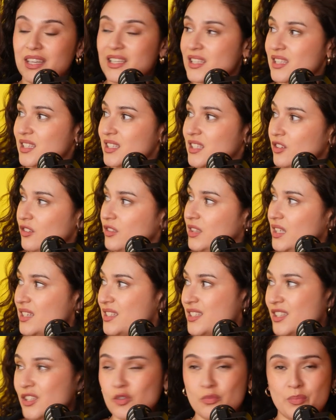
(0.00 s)
instill
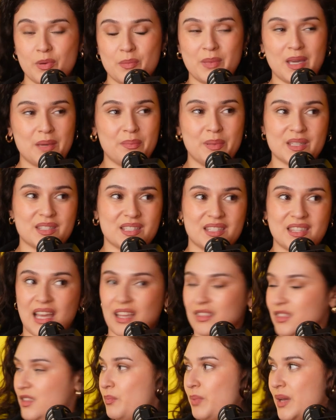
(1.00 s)
things in you, but maybe it's
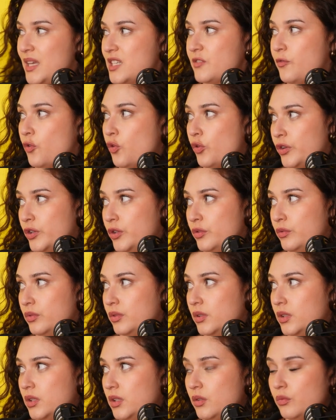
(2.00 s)
not the best for you.
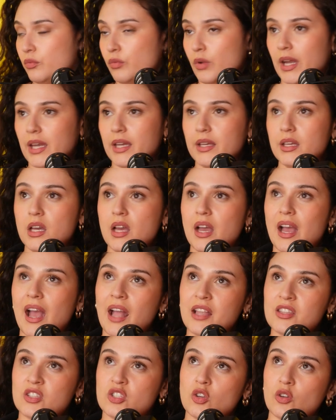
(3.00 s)
Right?
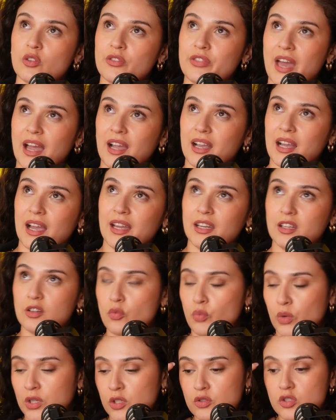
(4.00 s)
And so that kind
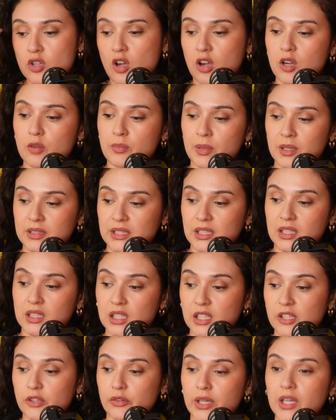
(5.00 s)
of, when you talk about
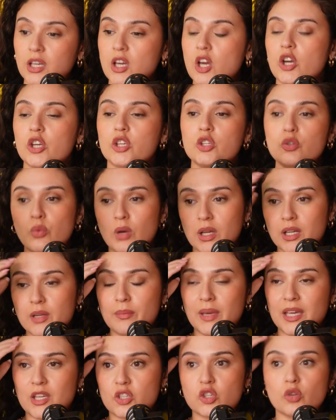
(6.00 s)
decluttering, you want to
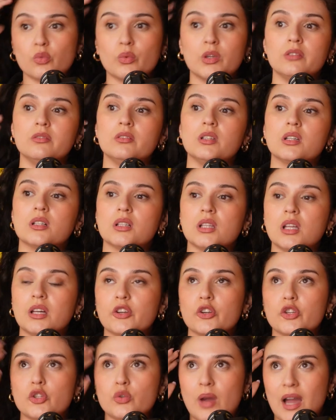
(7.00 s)
make sure when you
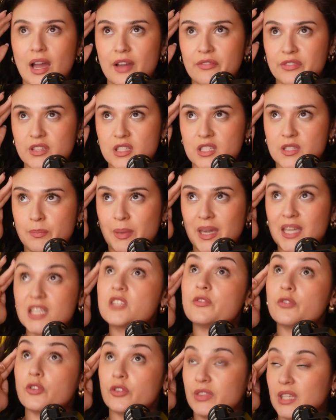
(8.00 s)
declutter, you have the
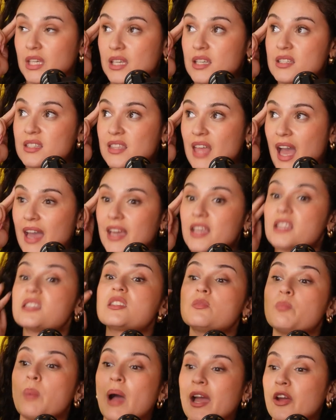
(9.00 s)
space for things that
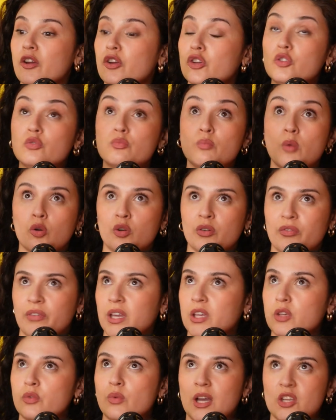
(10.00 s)
inspire you,
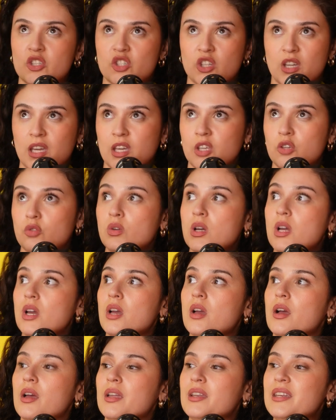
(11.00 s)
motivate you, educate you,
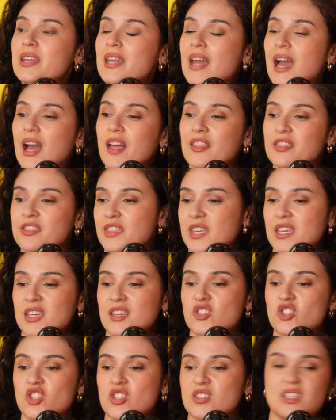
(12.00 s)
not
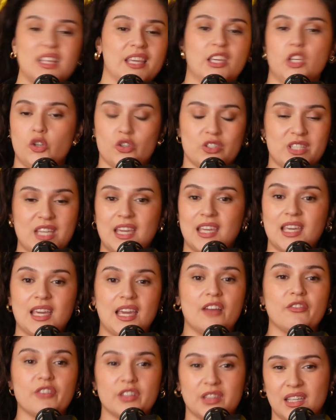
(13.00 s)
things just like you're taking
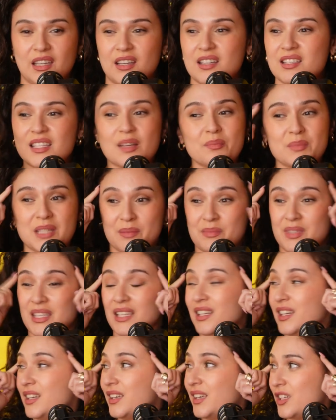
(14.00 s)
everything. Because sometimes
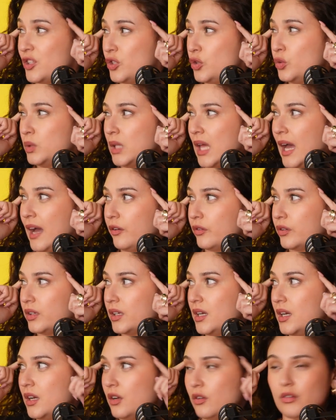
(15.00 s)
then it could get too loud,
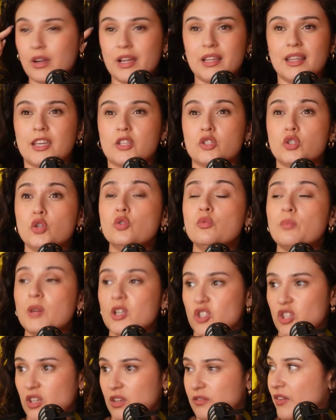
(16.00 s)
right? Like, too
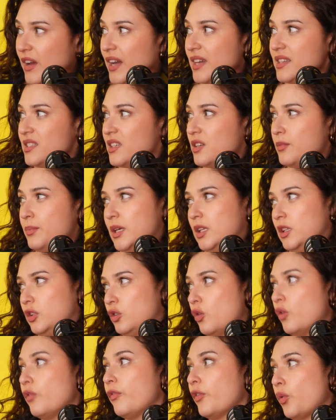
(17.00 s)
much advice could be a
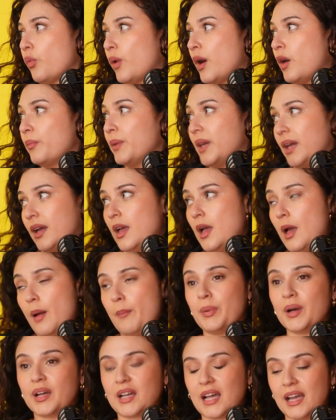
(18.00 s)
little overwhelming,
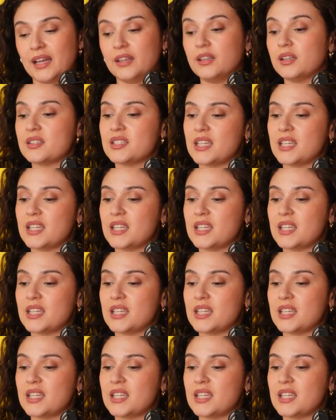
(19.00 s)
but kind of